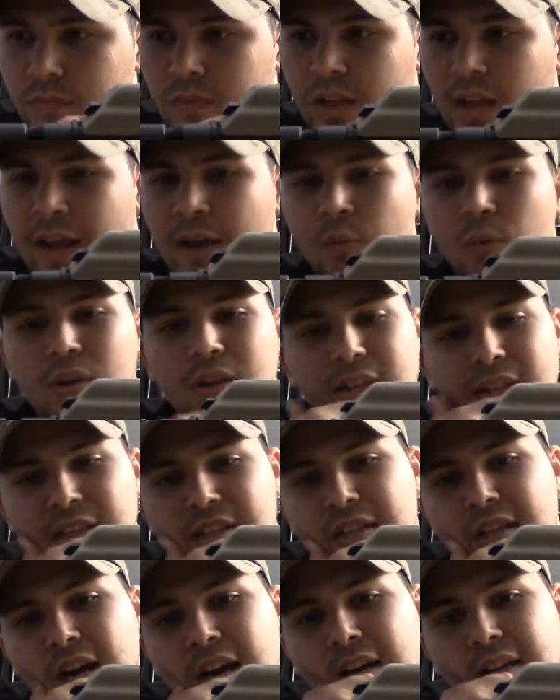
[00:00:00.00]
And what
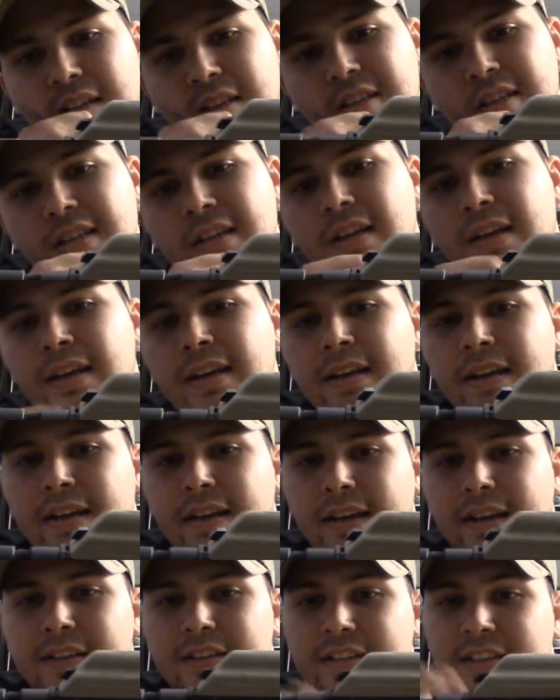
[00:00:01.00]
this does
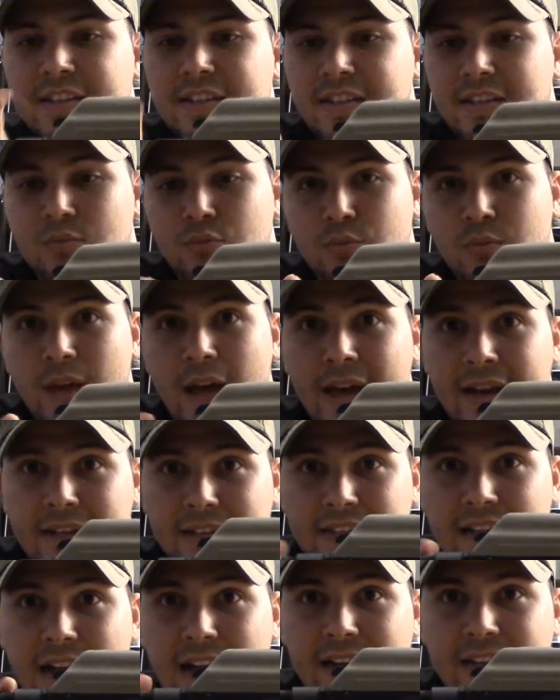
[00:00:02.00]
is this is at
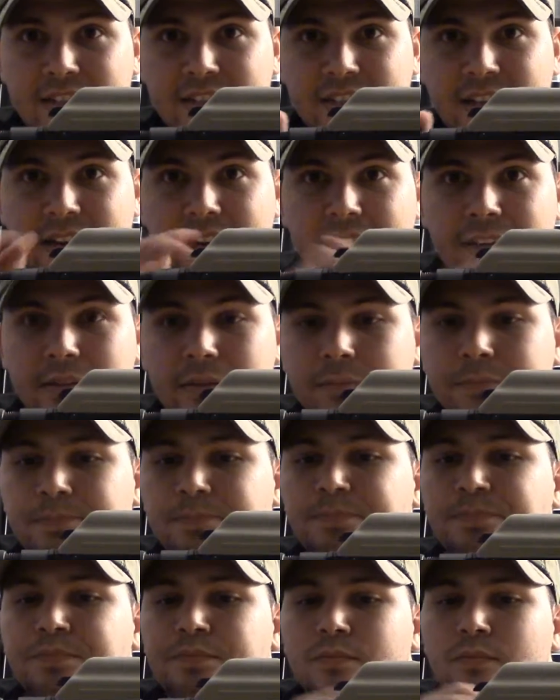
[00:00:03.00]
its highest setting.
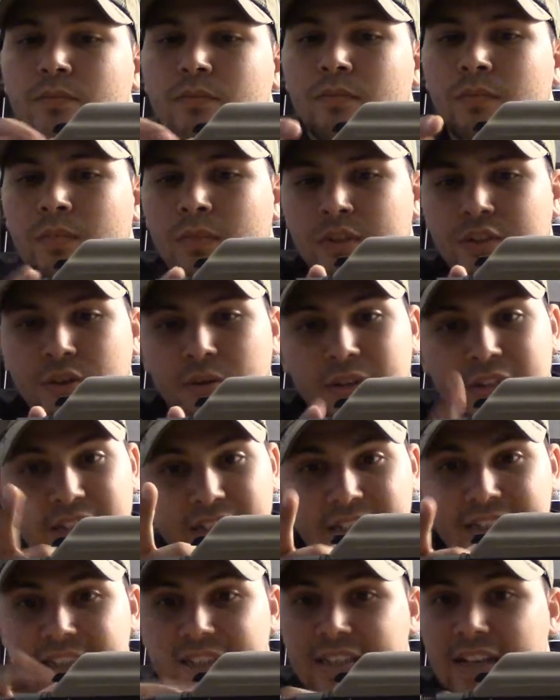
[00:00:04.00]
So
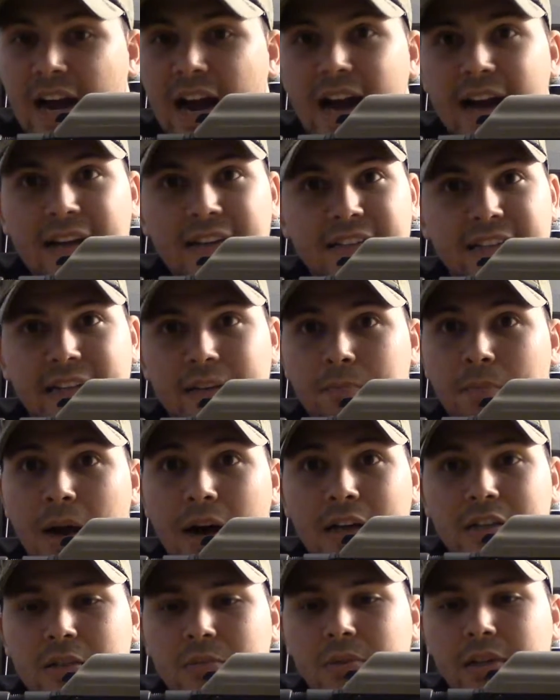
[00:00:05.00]
it's as high as it can
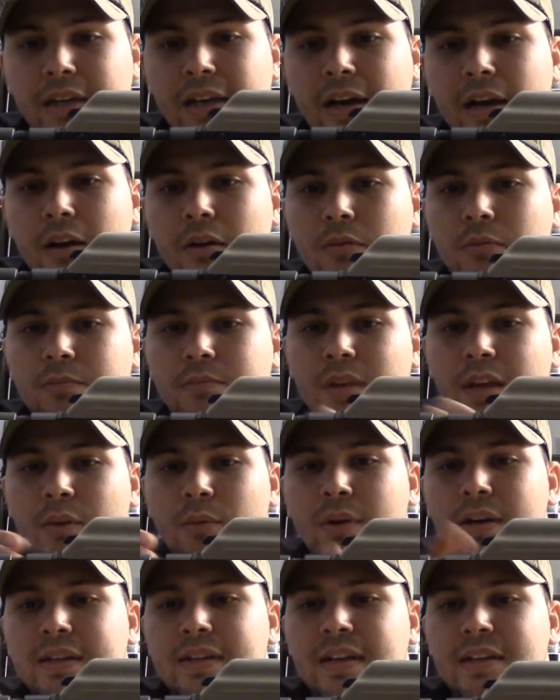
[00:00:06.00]
possibly go. And
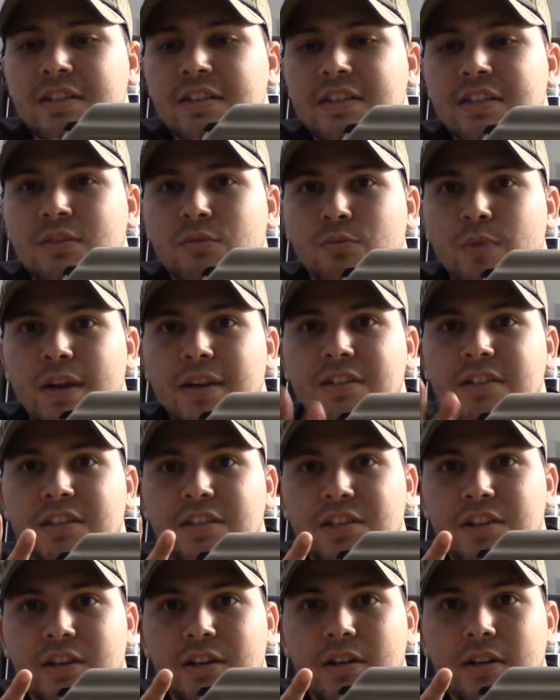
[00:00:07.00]
what it does is it
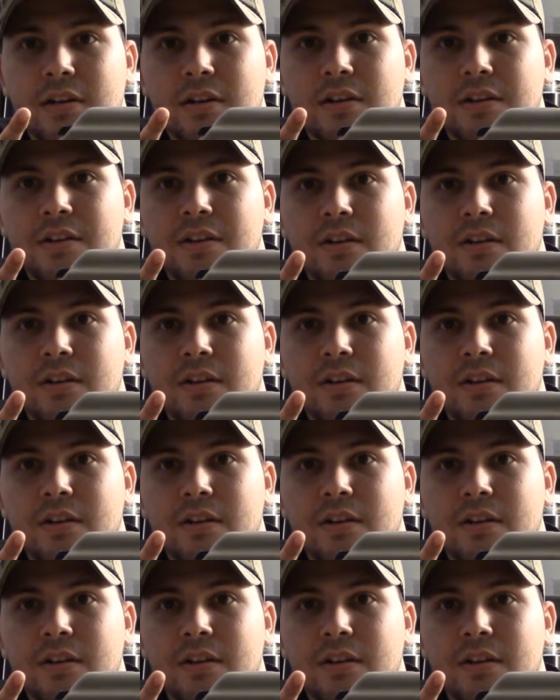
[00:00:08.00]
raises your